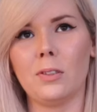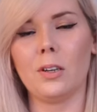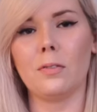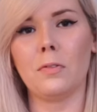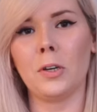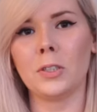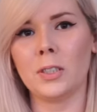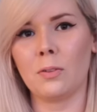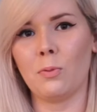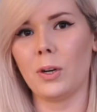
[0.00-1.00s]

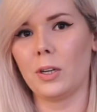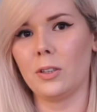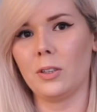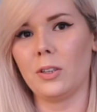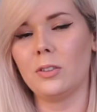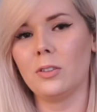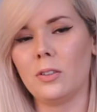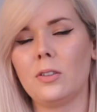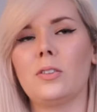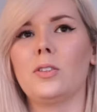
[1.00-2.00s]
photographers that work in your
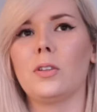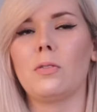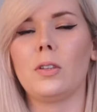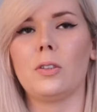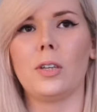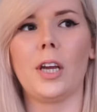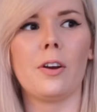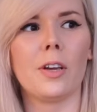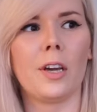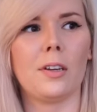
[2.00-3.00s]
in your
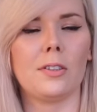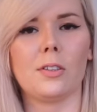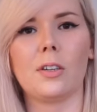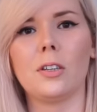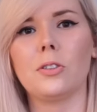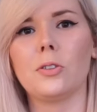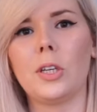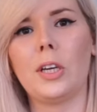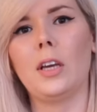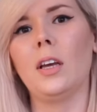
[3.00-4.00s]
area, in your
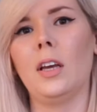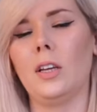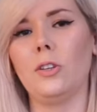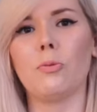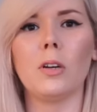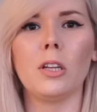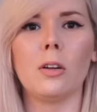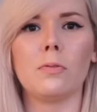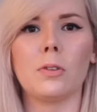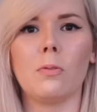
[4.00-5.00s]
country, and you
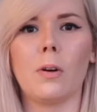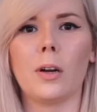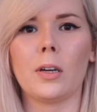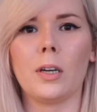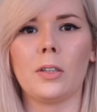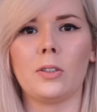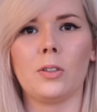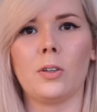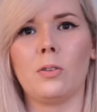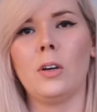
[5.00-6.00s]
really love their work and
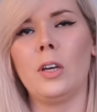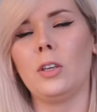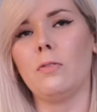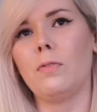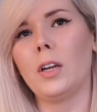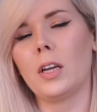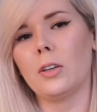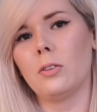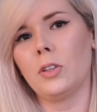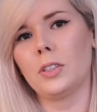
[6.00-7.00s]
you know you feel
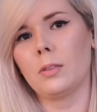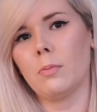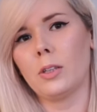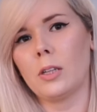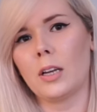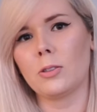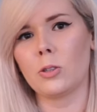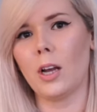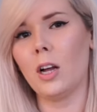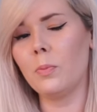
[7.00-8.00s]
like you need some little
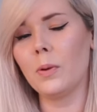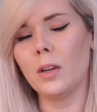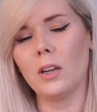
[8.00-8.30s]
extra help,